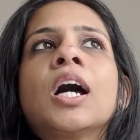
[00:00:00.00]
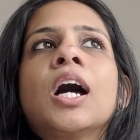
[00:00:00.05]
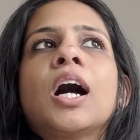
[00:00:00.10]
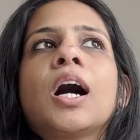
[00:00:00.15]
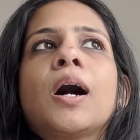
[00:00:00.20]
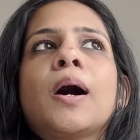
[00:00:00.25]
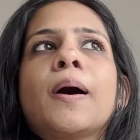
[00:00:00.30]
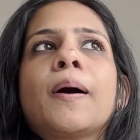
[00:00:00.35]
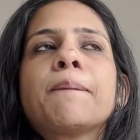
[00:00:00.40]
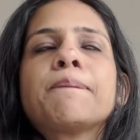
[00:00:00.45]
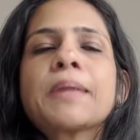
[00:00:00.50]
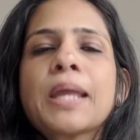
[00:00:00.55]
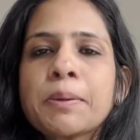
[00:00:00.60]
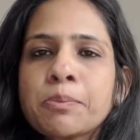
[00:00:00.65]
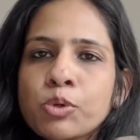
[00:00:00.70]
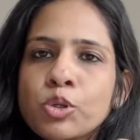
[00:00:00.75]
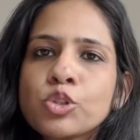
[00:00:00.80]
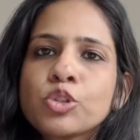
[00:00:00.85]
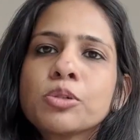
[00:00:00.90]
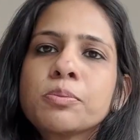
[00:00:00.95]
I'm
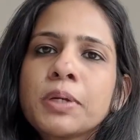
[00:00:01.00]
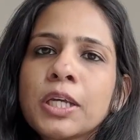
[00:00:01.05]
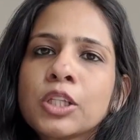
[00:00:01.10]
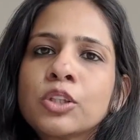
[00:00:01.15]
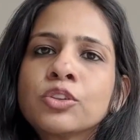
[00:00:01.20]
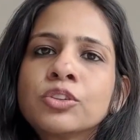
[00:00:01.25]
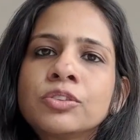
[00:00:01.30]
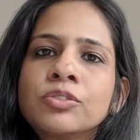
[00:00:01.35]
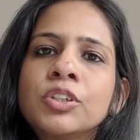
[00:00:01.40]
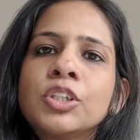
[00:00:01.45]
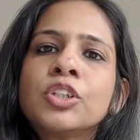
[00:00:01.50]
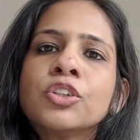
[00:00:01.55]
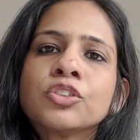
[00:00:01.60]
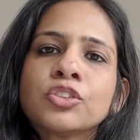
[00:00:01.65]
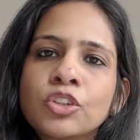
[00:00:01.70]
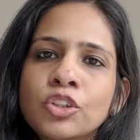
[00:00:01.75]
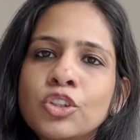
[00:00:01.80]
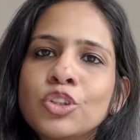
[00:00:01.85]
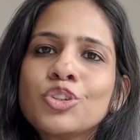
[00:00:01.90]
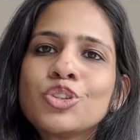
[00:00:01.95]
going to make those videos
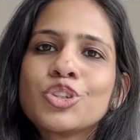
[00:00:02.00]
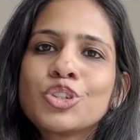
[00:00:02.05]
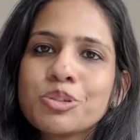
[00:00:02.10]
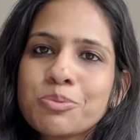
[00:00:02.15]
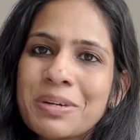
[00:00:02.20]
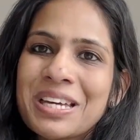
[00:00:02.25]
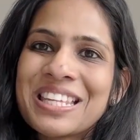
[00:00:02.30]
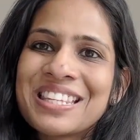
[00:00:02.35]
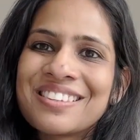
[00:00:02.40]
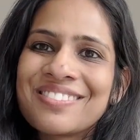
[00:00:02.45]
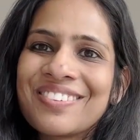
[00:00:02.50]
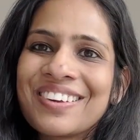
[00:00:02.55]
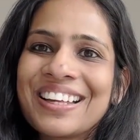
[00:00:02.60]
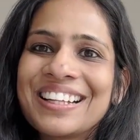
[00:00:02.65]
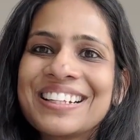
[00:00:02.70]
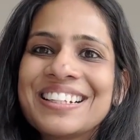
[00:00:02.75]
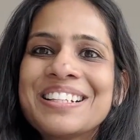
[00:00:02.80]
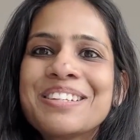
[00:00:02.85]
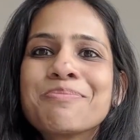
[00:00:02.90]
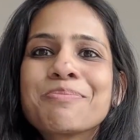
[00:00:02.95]
on YouTube as
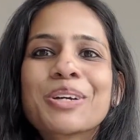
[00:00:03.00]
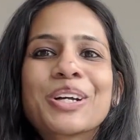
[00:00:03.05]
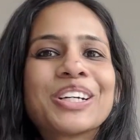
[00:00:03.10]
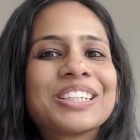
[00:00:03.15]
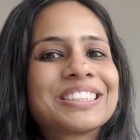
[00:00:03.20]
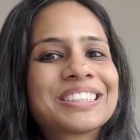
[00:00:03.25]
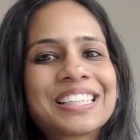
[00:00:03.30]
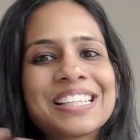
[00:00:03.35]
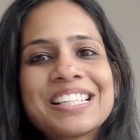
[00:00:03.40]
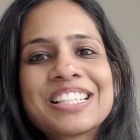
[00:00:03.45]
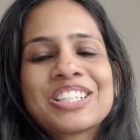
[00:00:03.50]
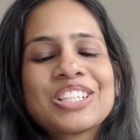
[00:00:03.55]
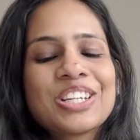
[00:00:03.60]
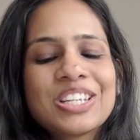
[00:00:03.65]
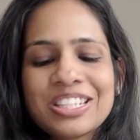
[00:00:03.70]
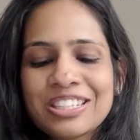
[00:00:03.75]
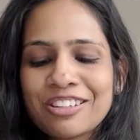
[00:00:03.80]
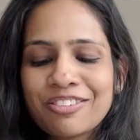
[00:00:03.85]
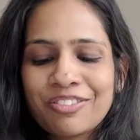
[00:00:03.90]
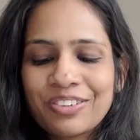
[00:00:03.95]
well because Skillshare
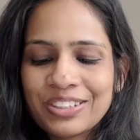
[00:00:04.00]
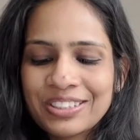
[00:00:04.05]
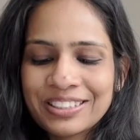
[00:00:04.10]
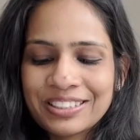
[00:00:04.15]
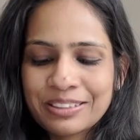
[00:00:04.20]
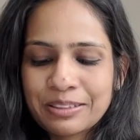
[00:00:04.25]
is the first